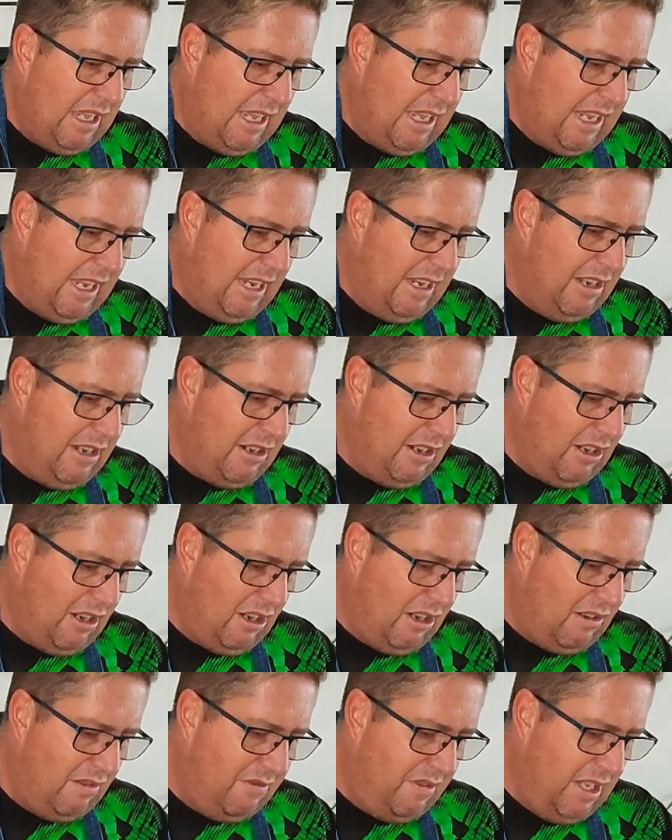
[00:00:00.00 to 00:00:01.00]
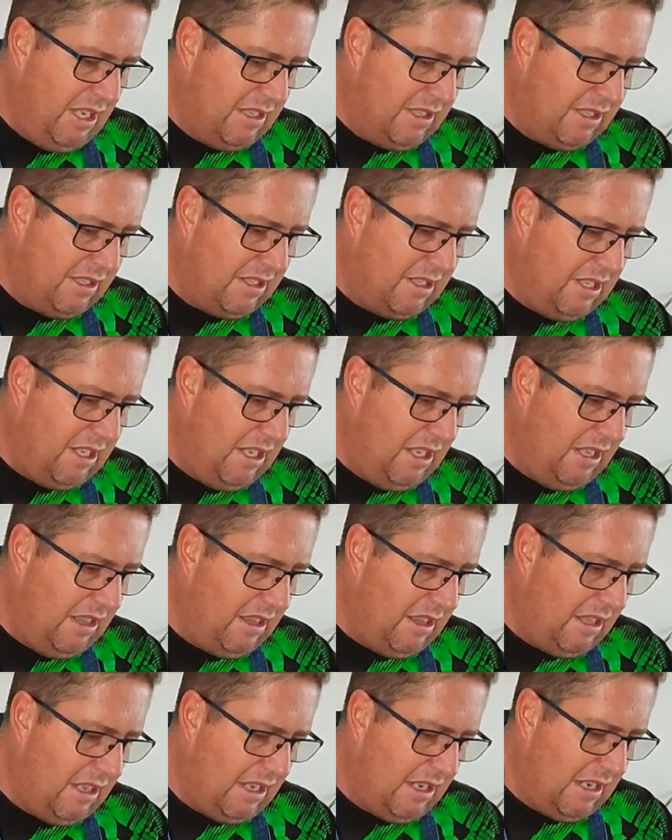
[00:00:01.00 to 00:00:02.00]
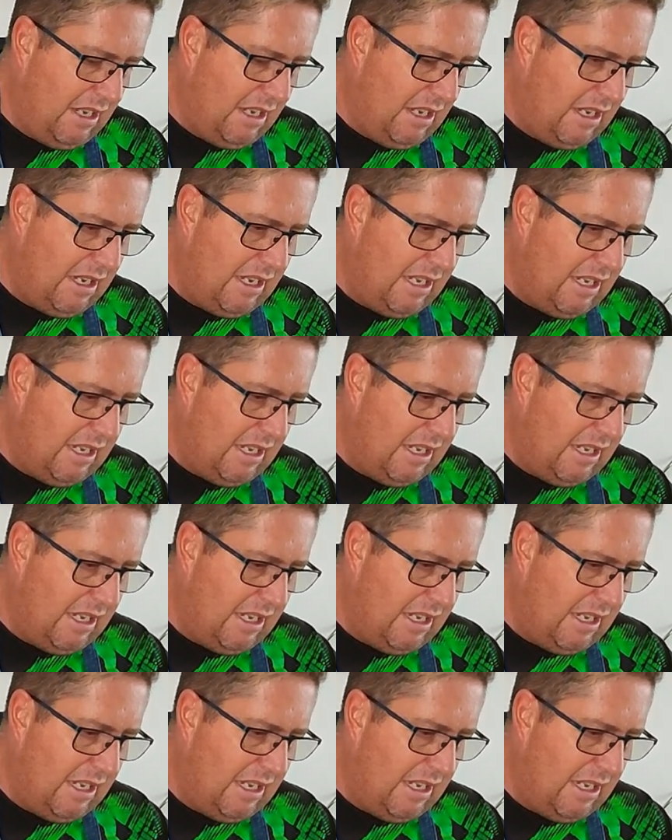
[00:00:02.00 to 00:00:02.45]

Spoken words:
and obviously the